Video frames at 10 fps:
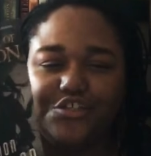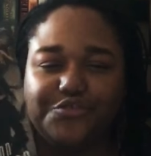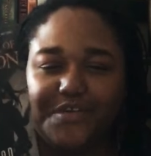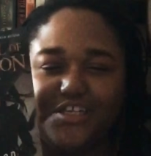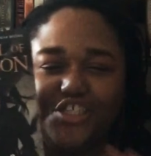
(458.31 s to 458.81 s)

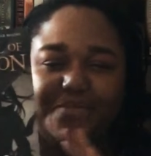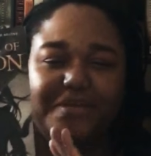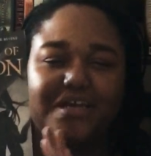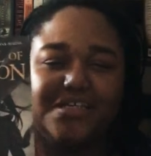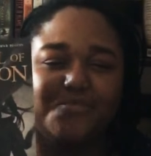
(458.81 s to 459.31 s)
trilogy,
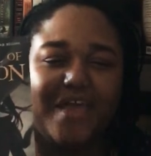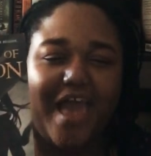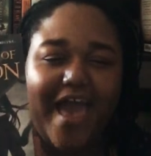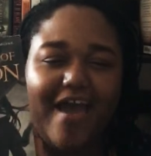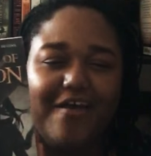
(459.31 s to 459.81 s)
because we
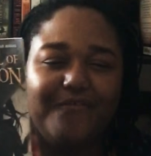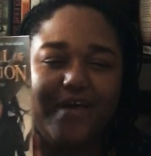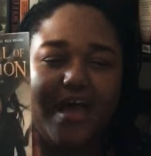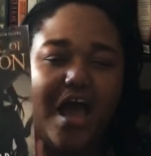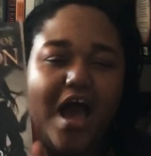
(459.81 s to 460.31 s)
have
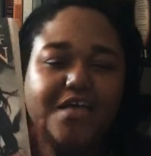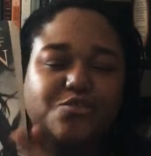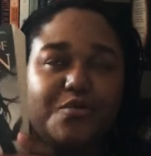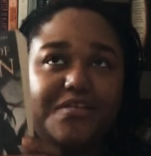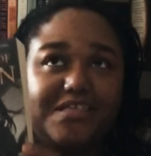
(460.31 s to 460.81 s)

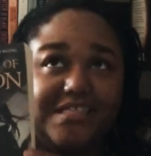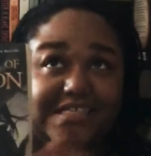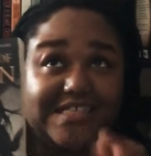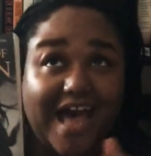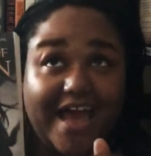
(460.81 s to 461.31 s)
sort of this
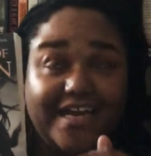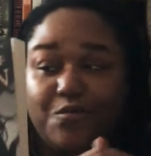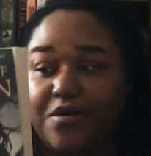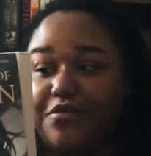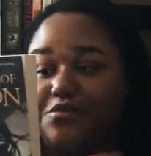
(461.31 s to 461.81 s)
society
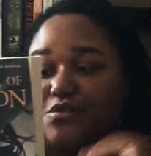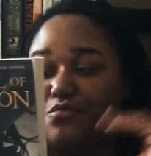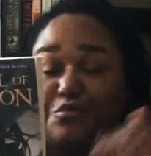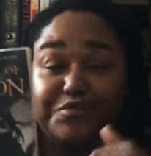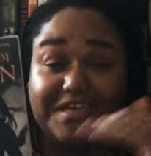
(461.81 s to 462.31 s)
where there's a
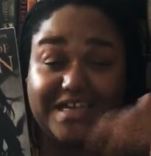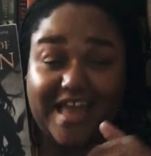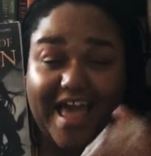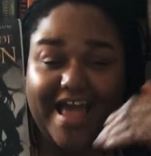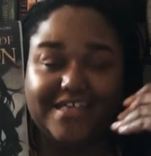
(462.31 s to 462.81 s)
ruling
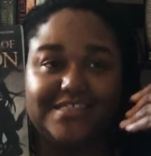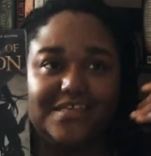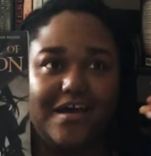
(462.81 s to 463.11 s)
class